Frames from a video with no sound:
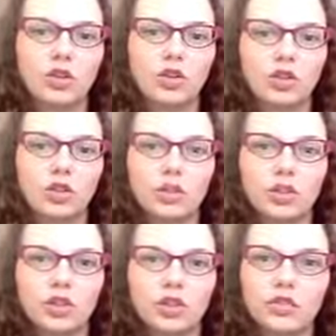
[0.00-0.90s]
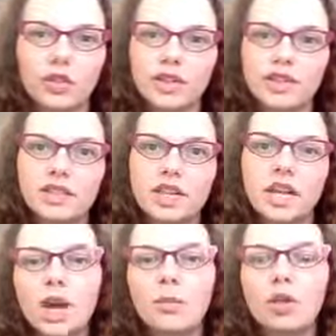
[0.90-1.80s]
on your commercial invoice,
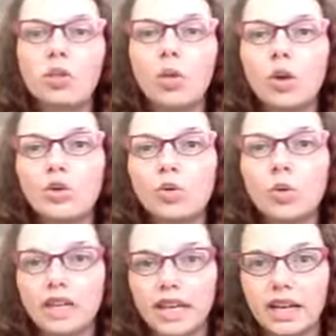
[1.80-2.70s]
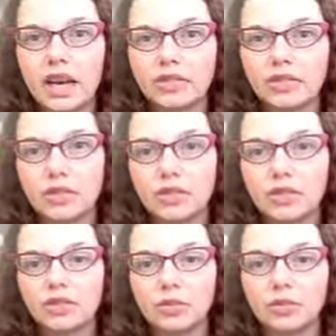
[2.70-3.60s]
but you also want to get confirmation
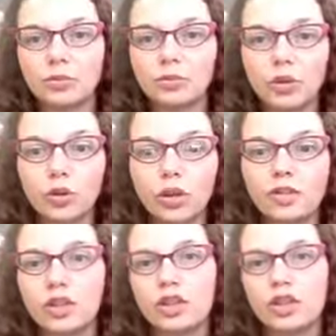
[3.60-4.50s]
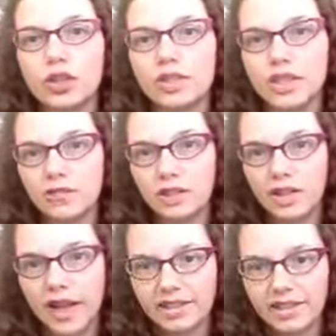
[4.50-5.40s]
from your broker that your goods have been
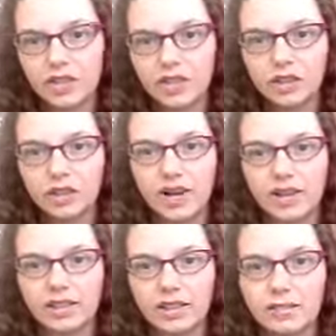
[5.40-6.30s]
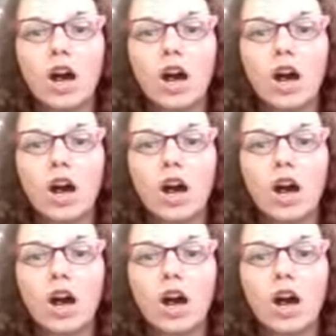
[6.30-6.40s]
classified correctly.